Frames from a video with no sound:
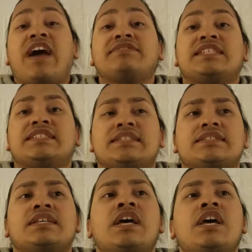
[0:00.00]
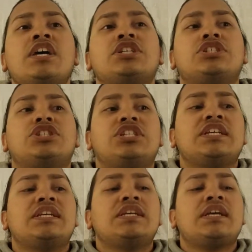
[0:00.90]
seasons,
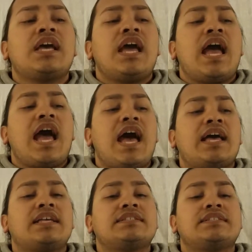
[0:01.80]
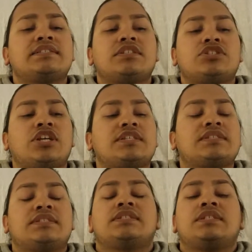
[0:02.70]
she has
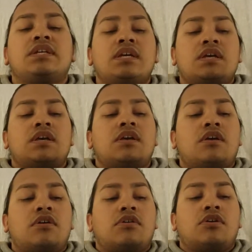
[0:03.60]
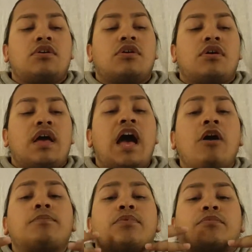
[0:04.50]
just
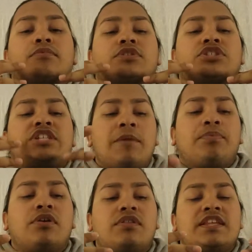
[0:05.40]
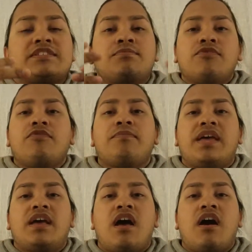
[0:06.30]
helped shepherd this
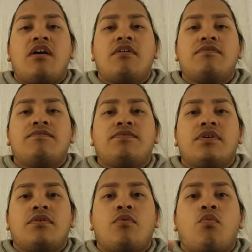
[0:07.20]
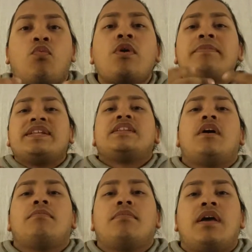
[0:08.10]
movement of
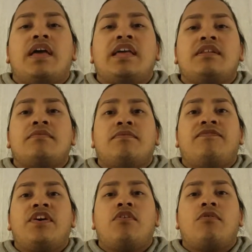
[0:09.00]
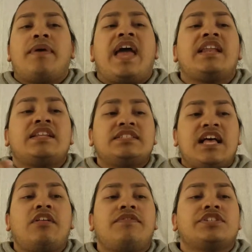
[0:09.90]
womendom in film and in
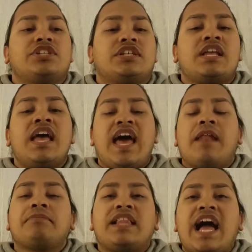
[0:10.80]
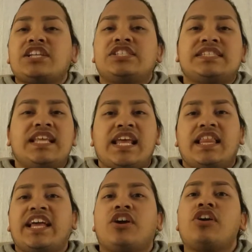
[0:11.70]
television, and I'm glad she's in it.
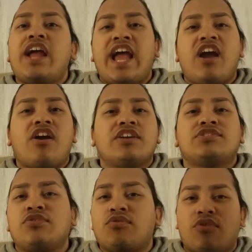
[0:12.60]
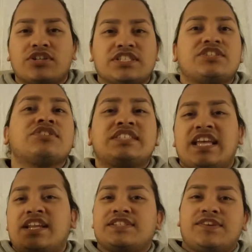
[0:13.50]
Like, her hair is so gorgeous, her
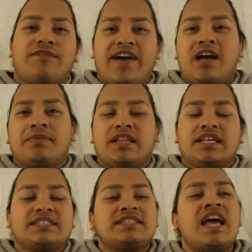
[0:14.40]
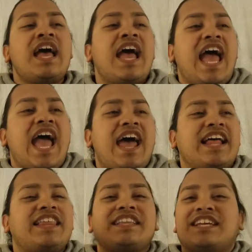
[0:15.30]
skin is so fabulous, and
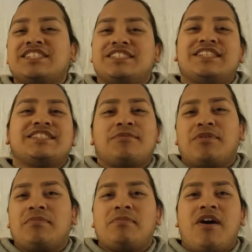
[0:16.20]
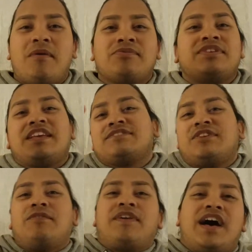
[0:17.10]
I like that she's the suburban mom who gives
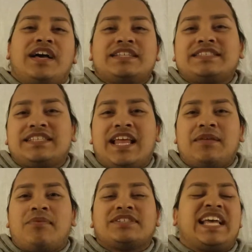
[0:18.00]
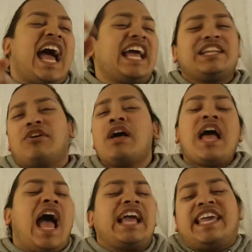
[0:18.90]
no fucks anymore. It's like, I
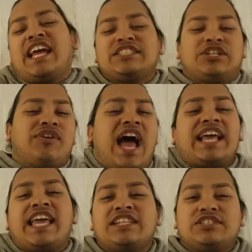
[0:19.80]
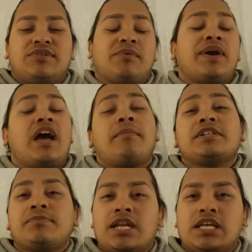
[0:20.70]
can't do it. Wait, how
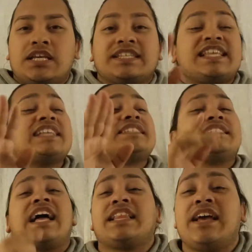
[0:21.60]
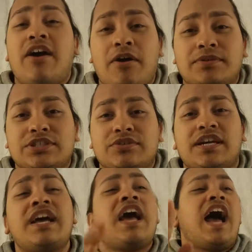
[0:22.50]
much money? Because that's exactly how I would do
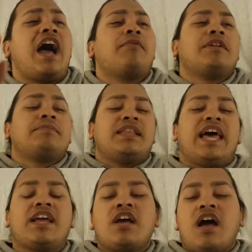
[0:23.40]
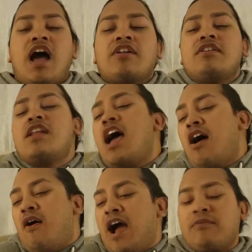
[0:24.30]
it. I wouldn't be like,
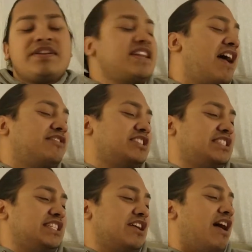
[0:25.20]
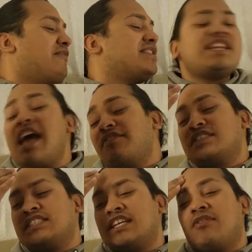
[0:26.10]
no, I would never steal.
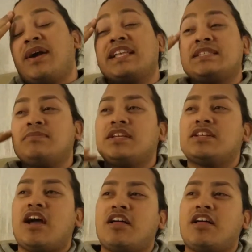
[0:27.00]
Wait, it's $1 million?